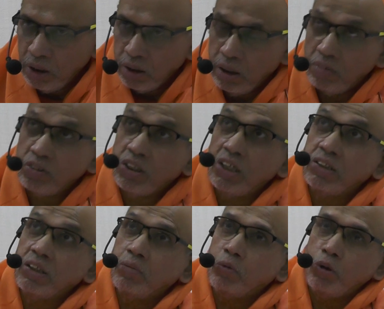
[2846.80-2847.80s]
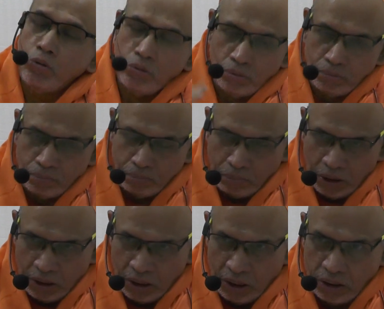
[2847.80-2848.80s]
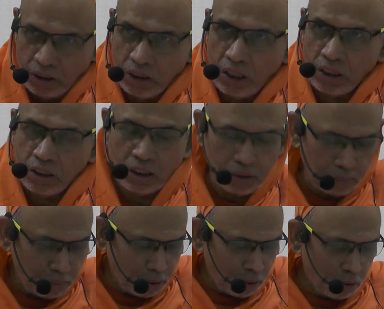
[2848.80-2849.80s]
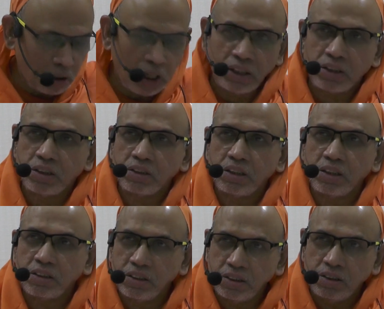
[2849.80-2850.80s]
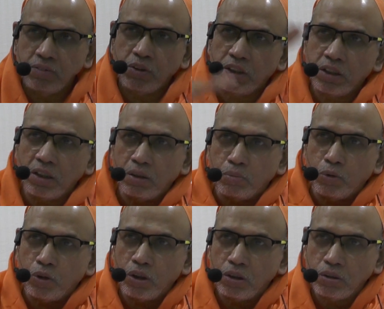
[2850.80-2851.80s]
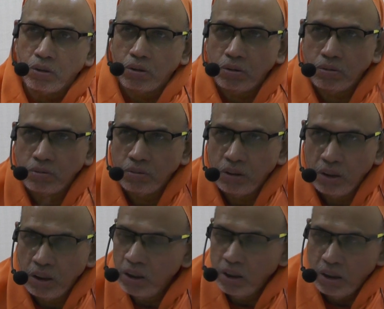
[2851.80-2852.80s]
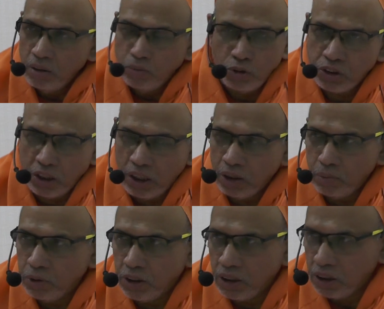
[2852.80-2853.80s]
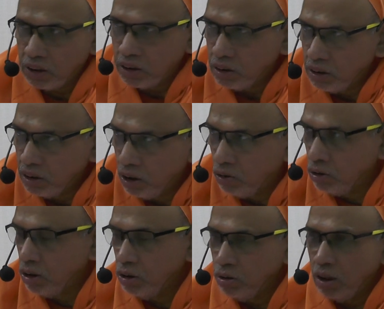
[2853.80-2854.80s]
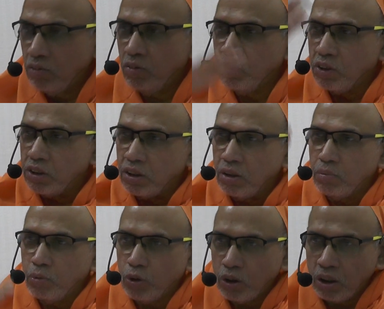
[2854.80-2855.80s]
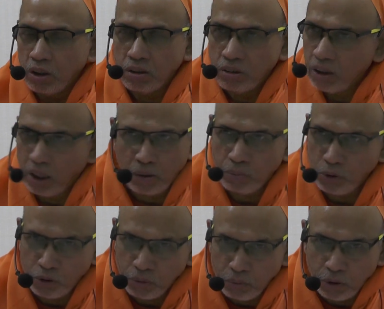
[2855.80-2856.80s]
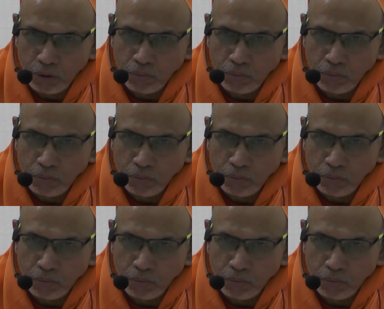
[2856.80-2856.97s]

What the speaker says: Devatas above, men on the earth, and below Rakshasas. This is the vertical model, you know, which cannot be correct. How can you have a vertical model? Not possible.